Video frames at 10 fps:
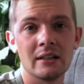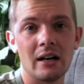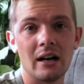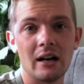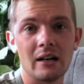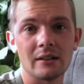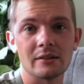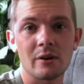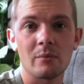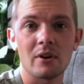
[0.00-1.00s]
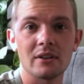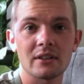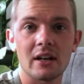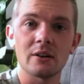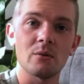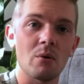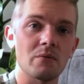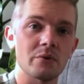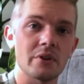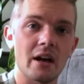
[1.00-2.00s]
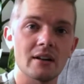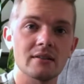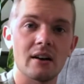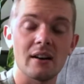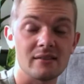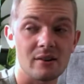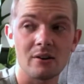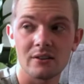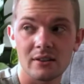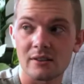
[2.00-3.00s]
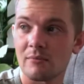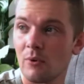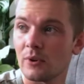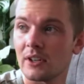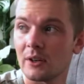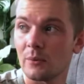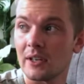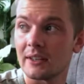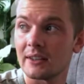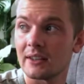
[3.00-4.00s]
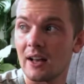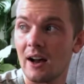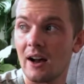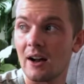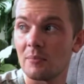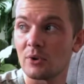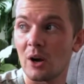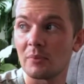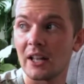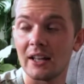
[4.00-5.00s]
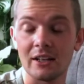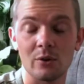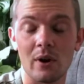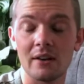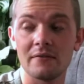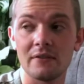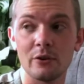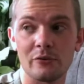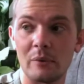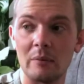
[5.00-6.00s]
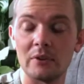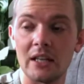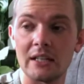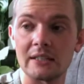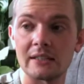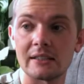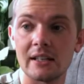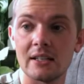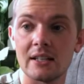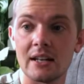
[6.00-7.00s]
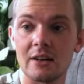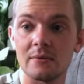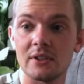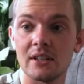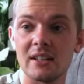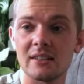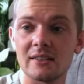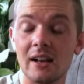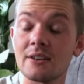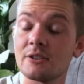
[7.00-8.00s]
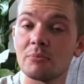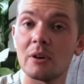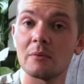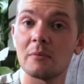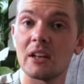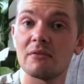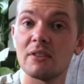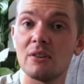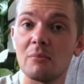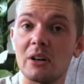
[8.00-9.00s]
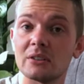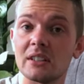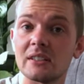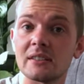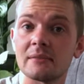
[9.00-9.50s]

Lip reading: So I wanted to kind of go over that. I started this morning with propagating quite a few of my plants, and then I realized I should probably make a video about this.